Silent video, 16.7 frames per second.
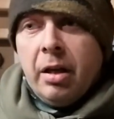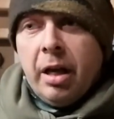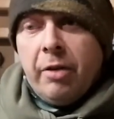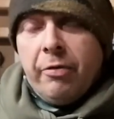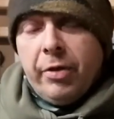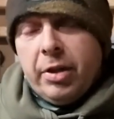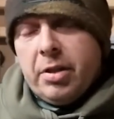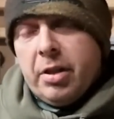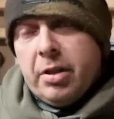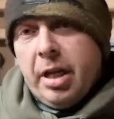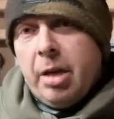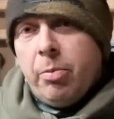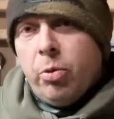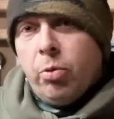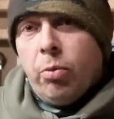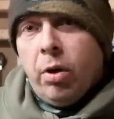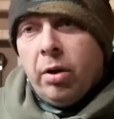if it's a
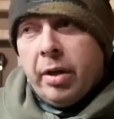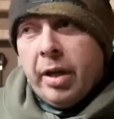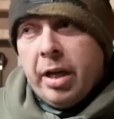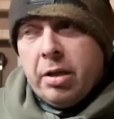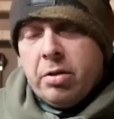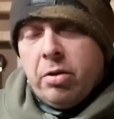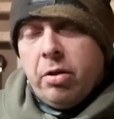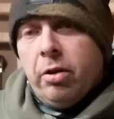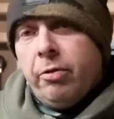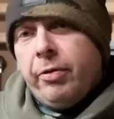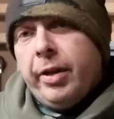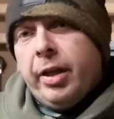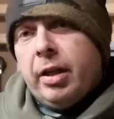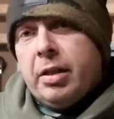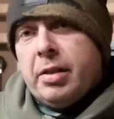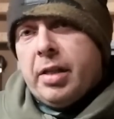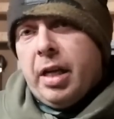deeper one, it's going to
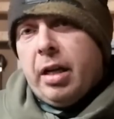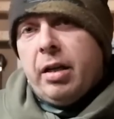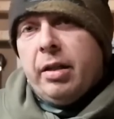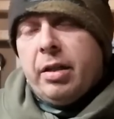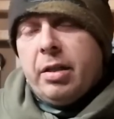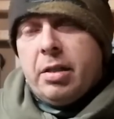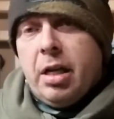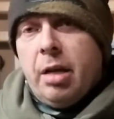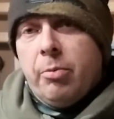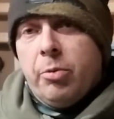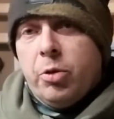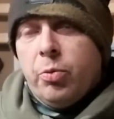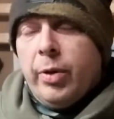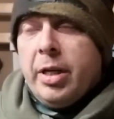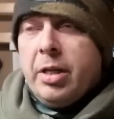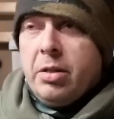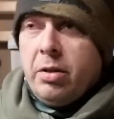feel exactly the same
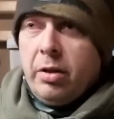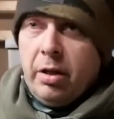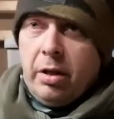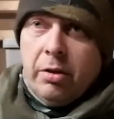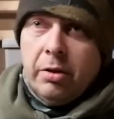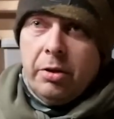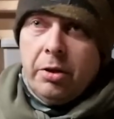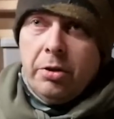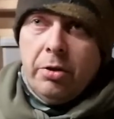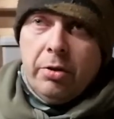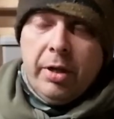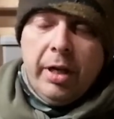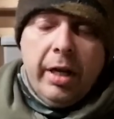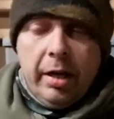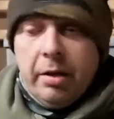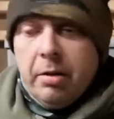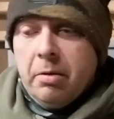as weed. So you're going to
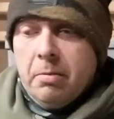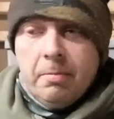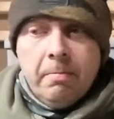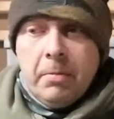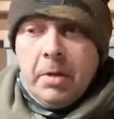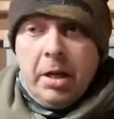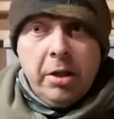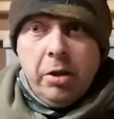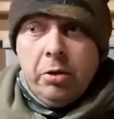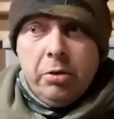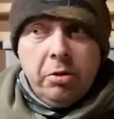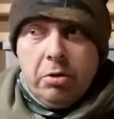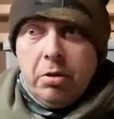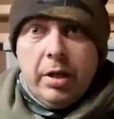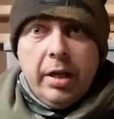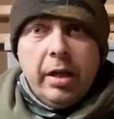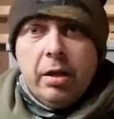chuck in and you
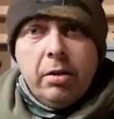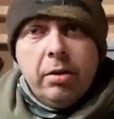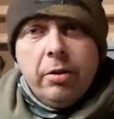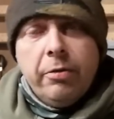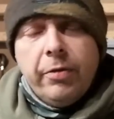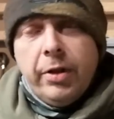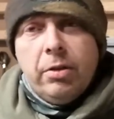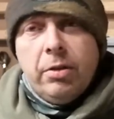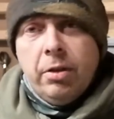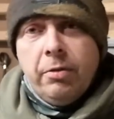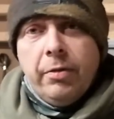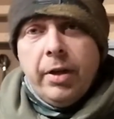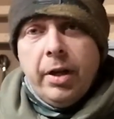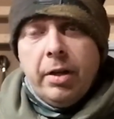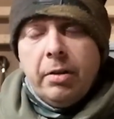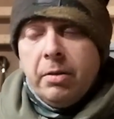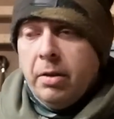just ain't going to feel
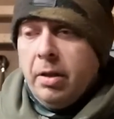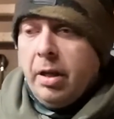nothing.